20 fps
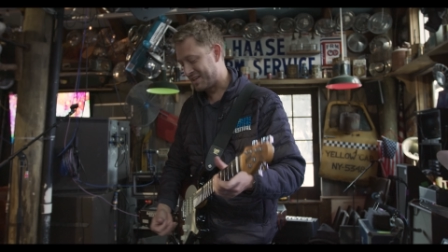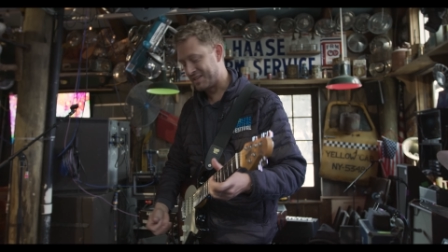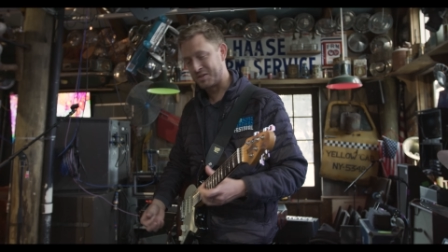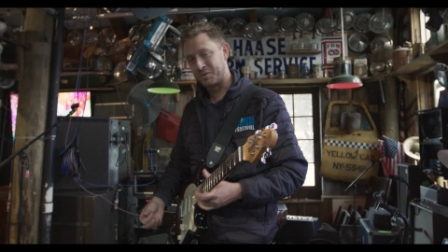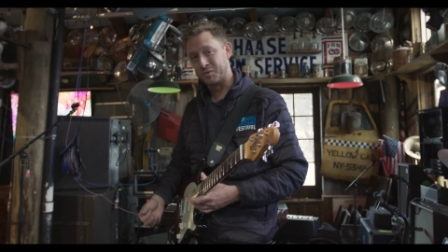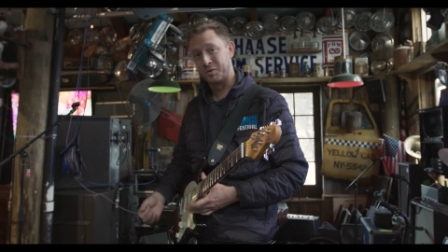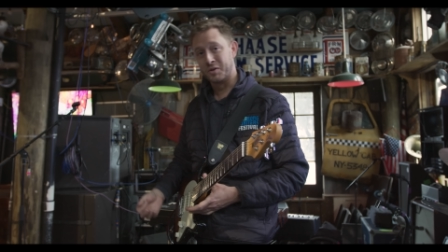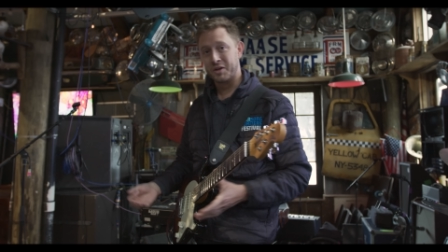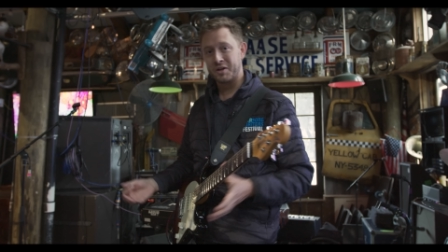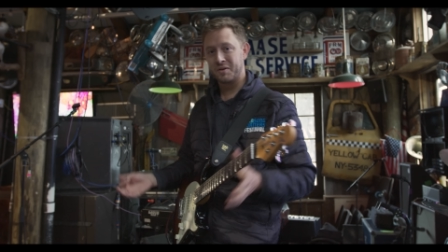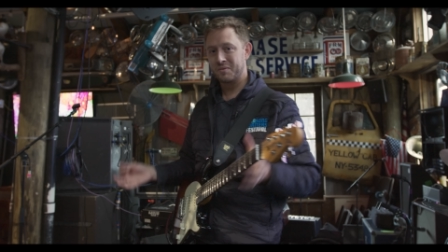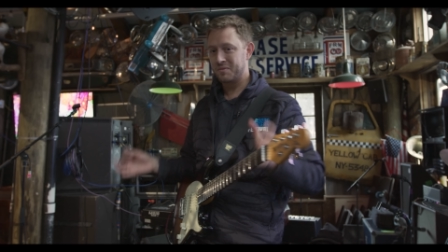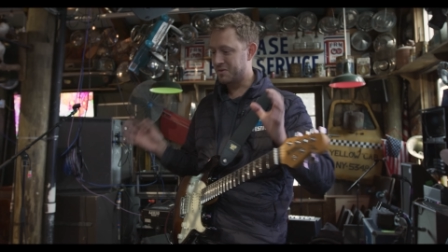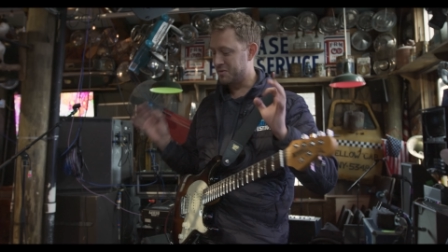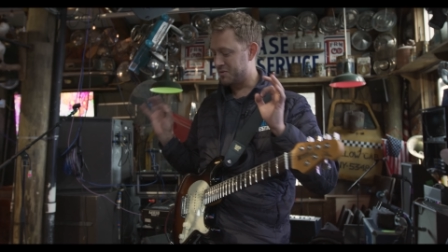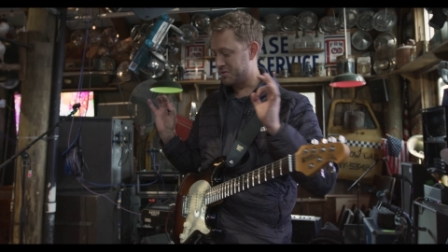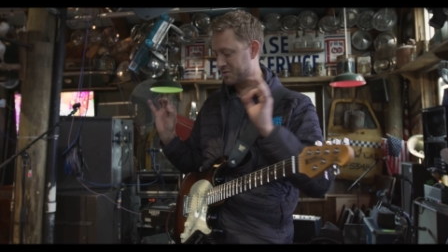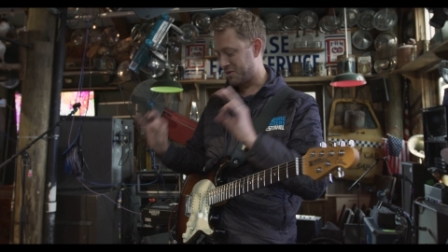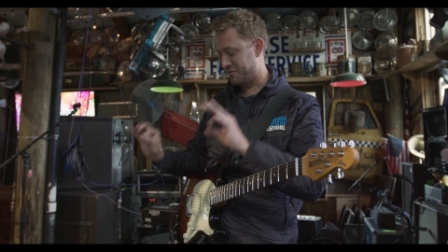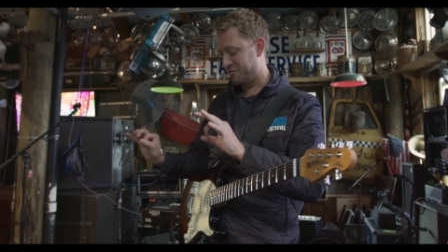that's a really
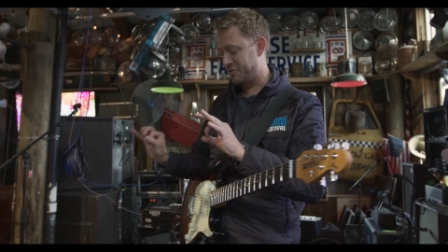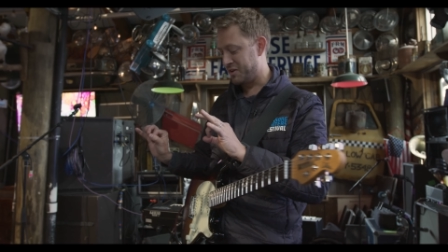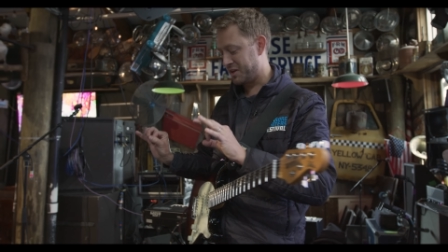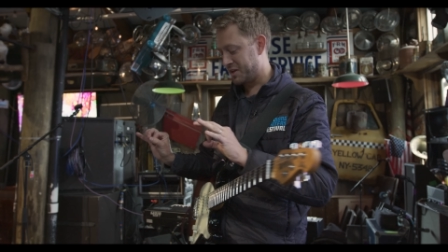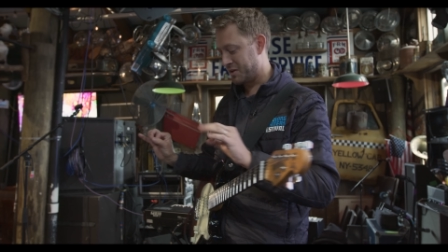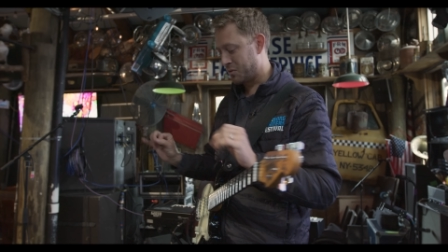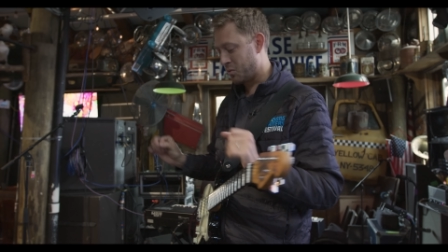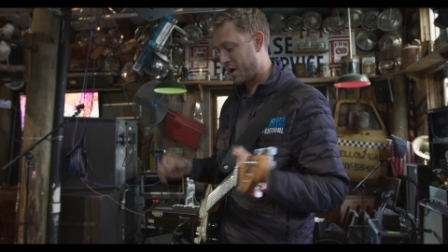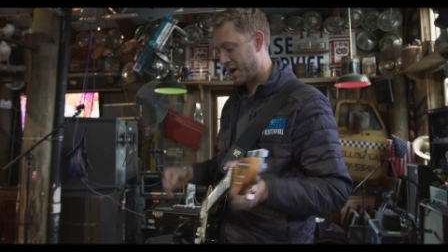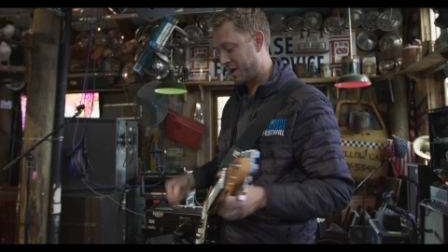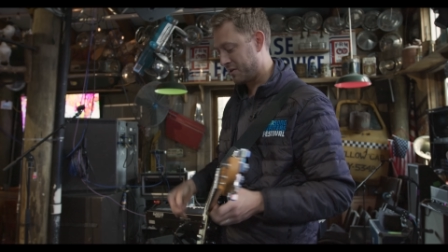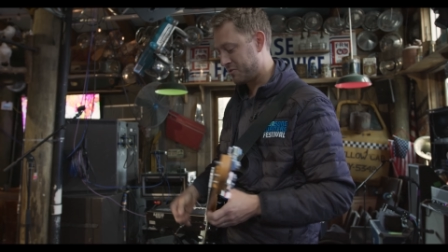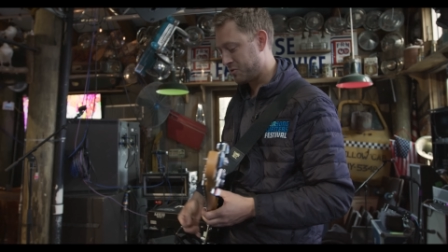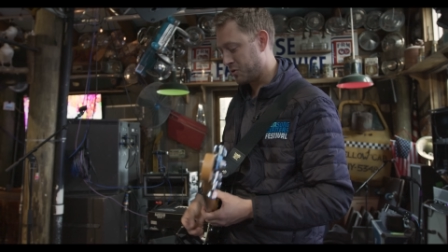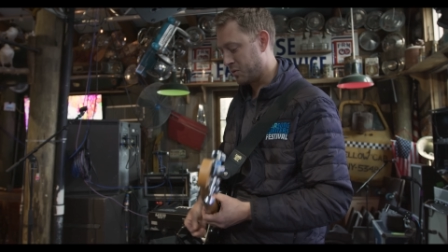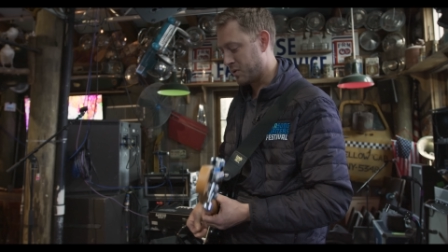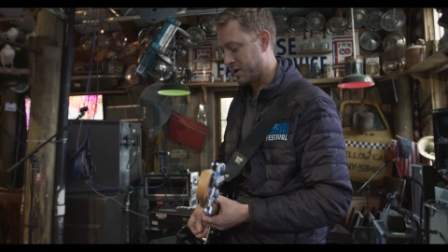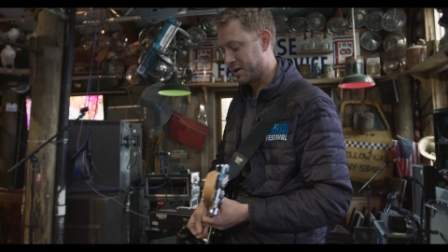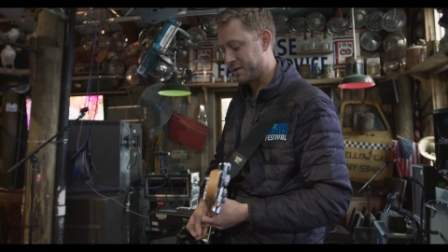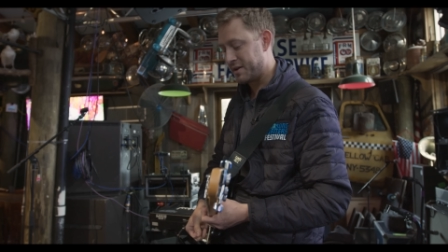convenient way
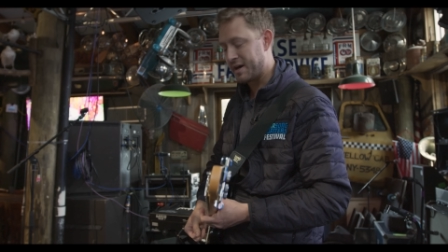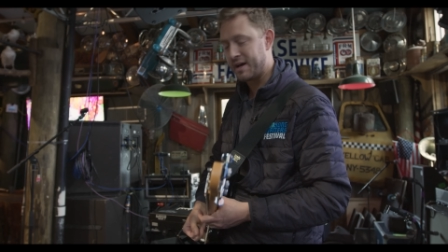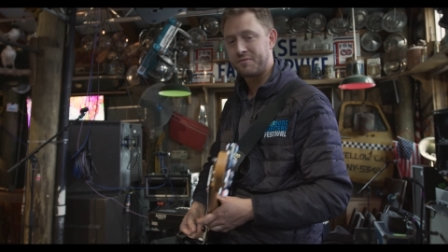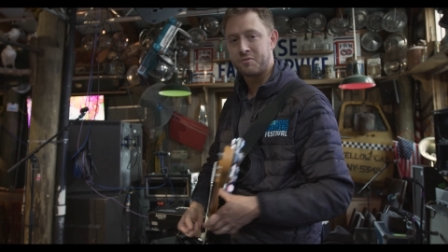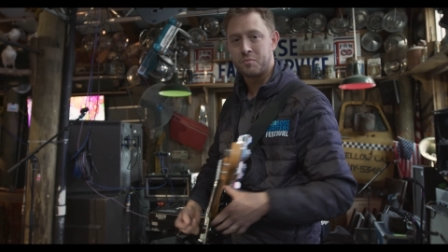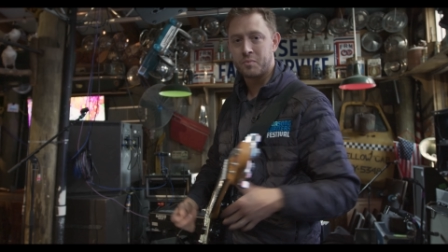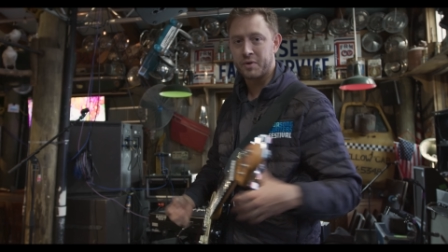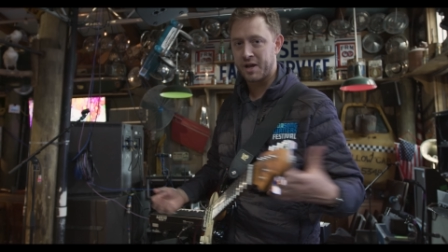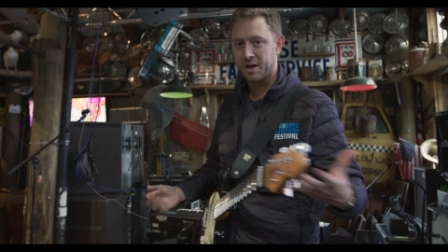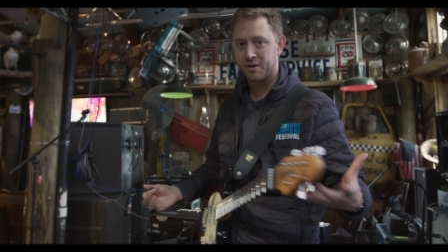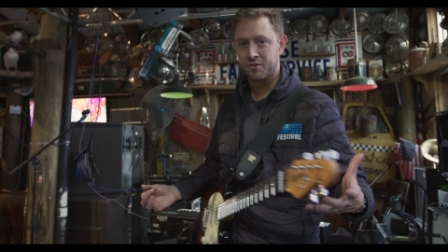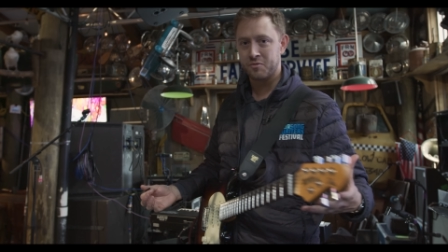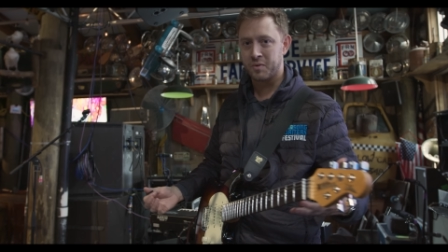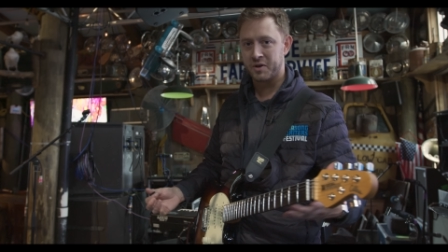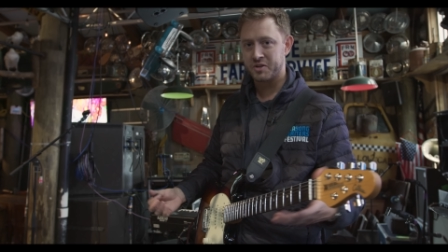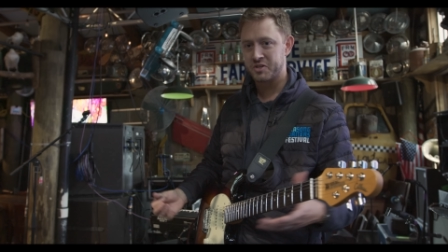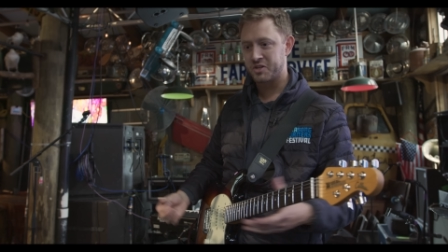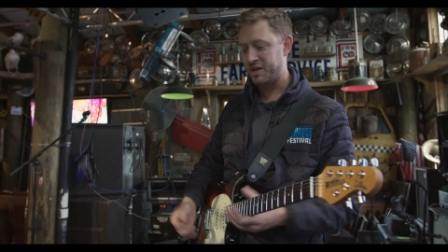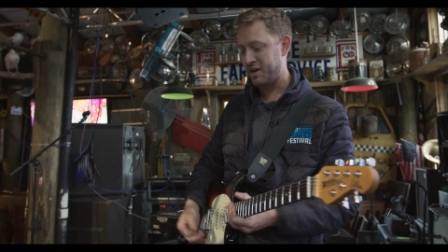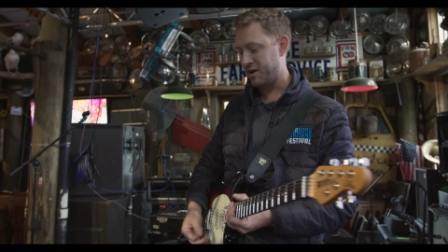to uh, not have to bring out as
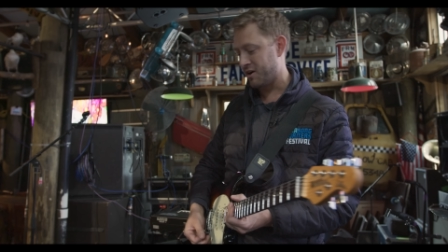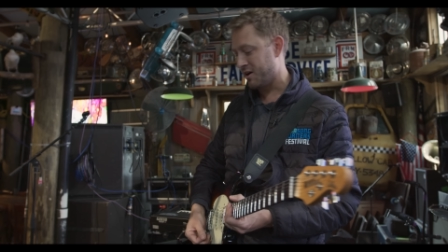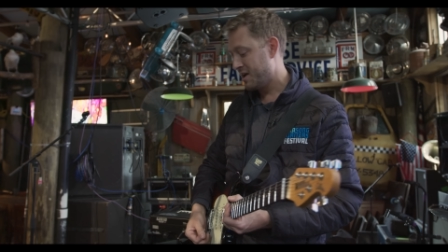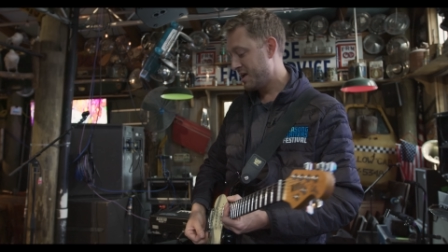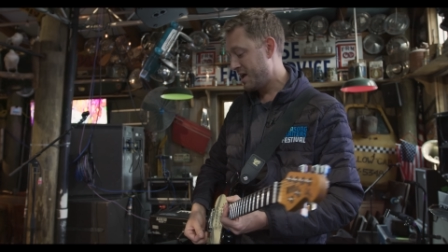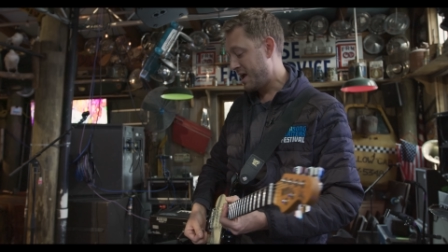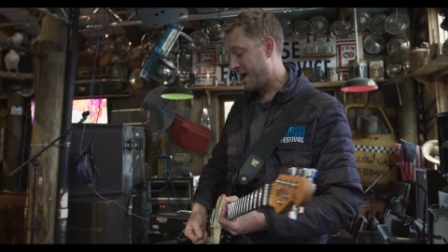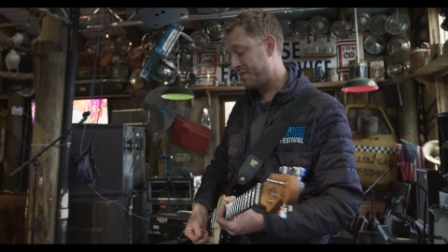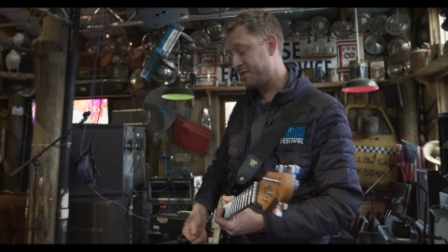much gear.